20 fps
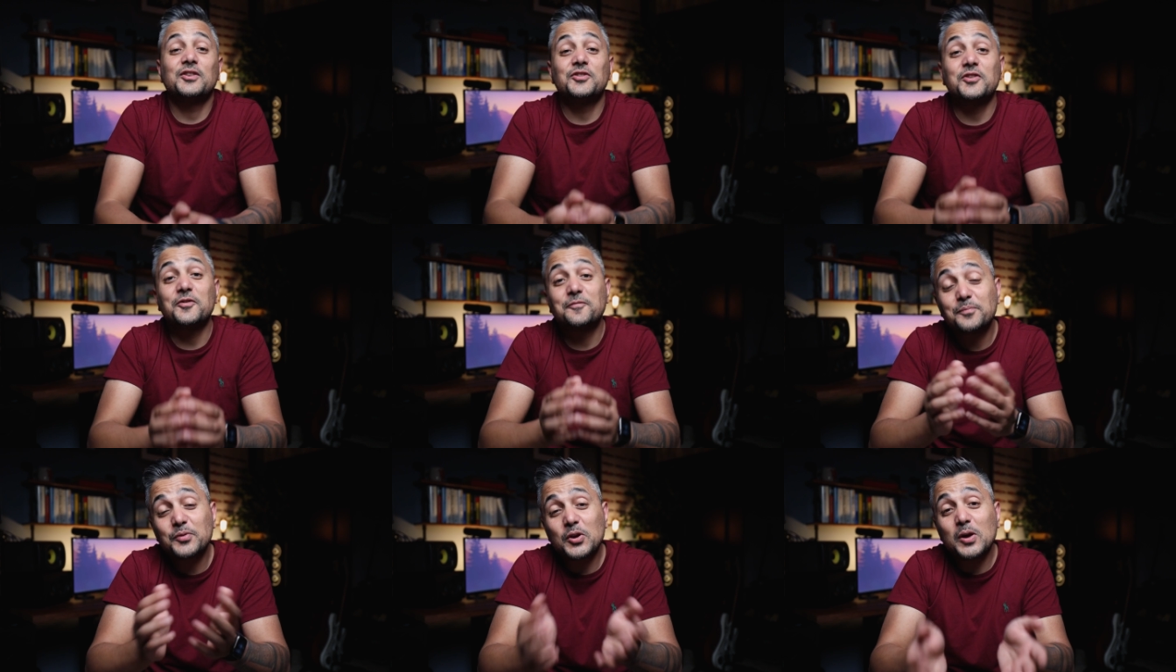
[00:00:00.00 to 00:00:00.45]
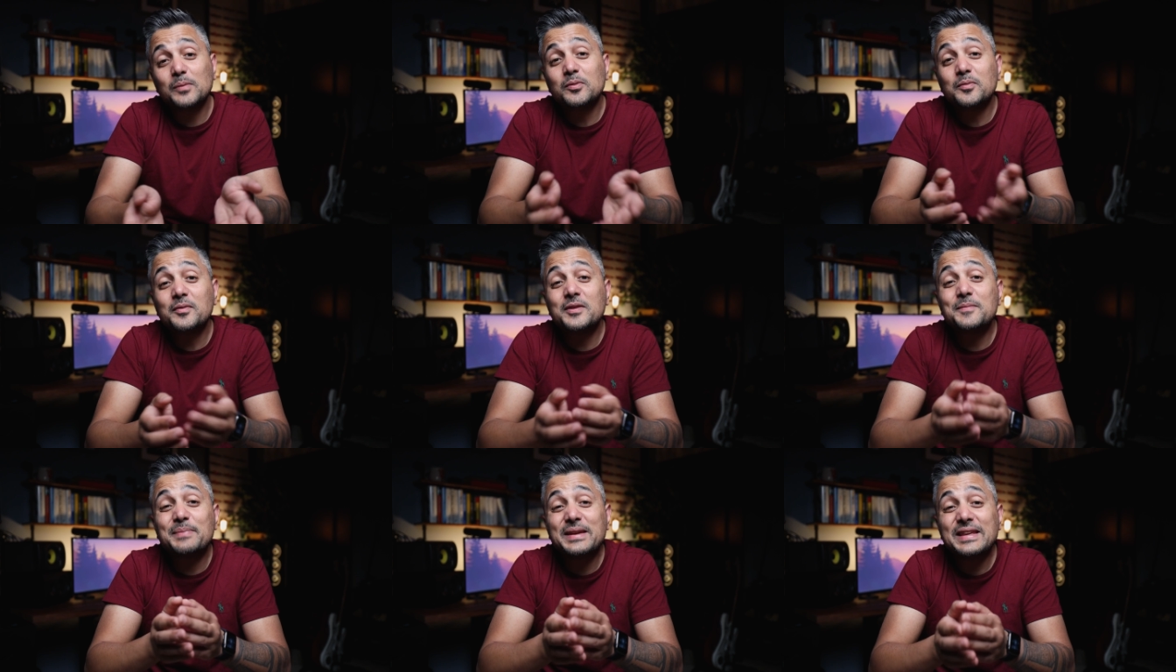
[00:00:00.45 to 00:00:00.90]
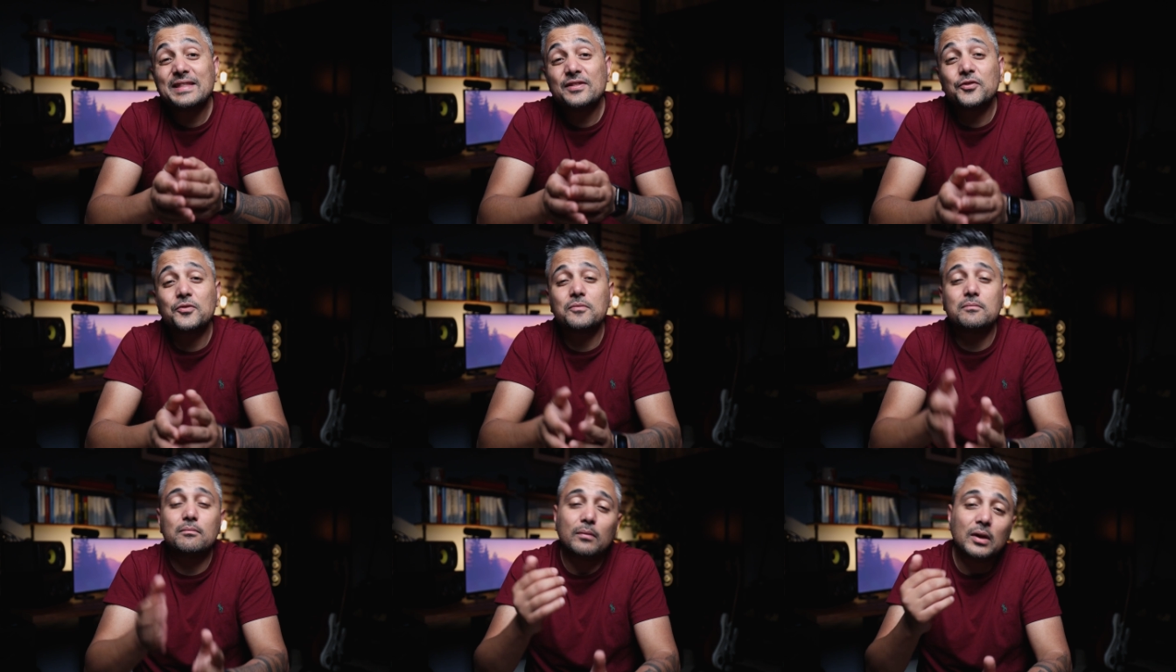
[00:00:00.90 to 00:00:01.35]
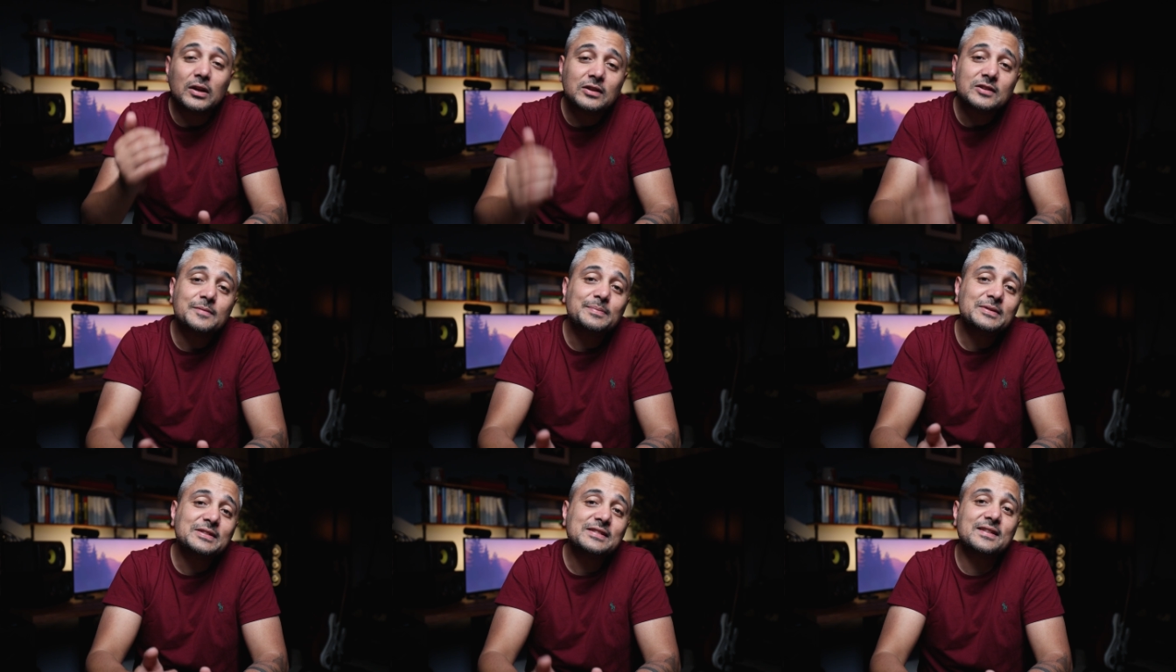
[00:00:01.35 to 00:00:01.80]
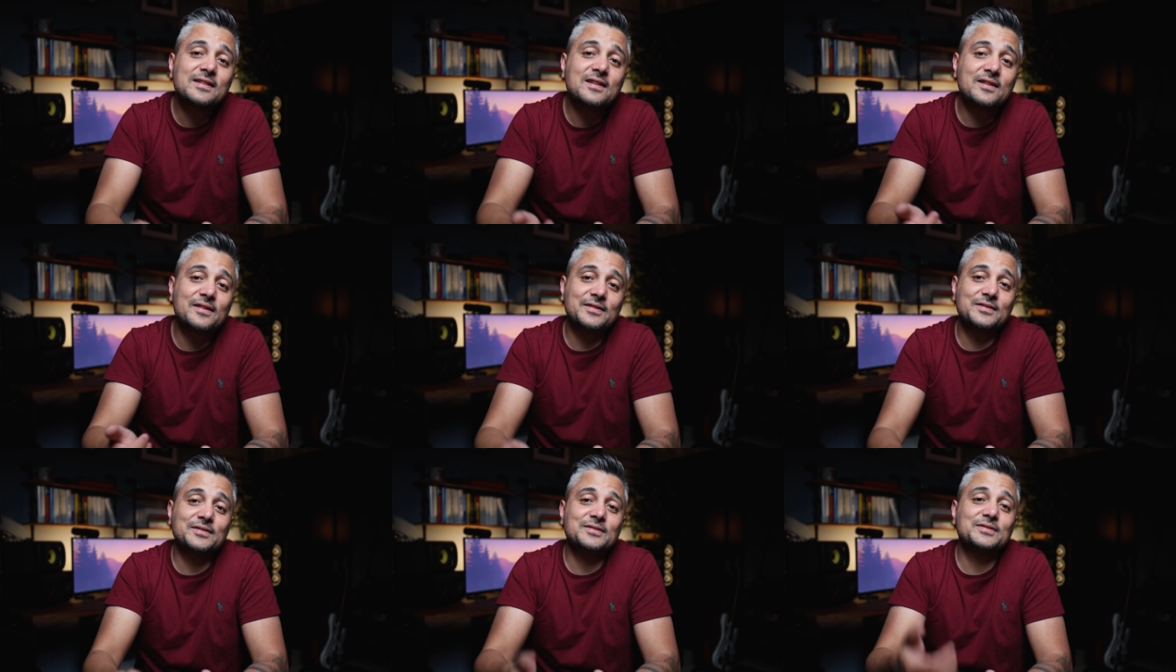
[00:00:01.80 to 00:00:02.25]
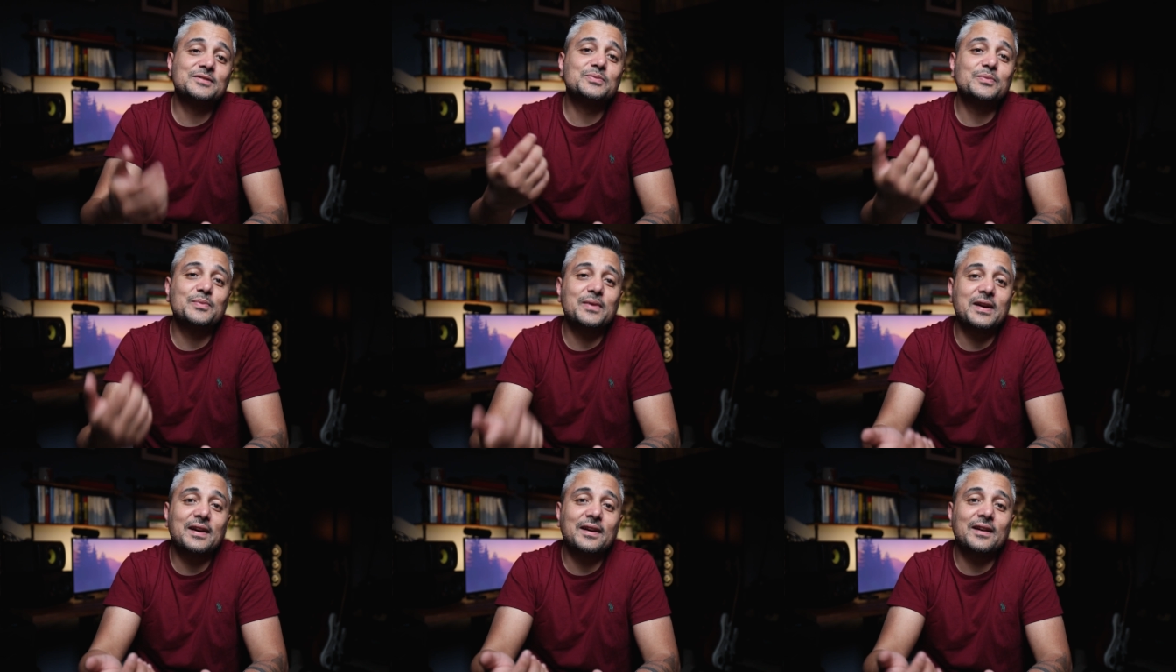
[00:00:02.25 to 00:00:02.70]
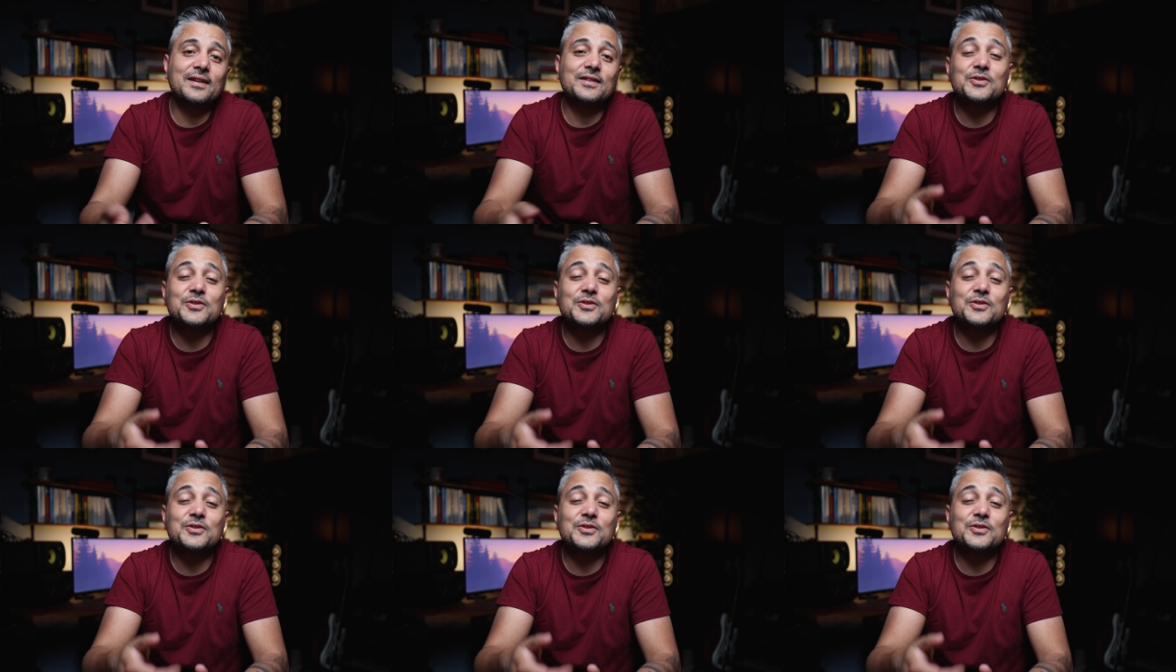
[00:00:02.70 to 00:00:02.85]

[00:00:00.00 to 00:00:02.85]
You've probably been through multiple scenarios where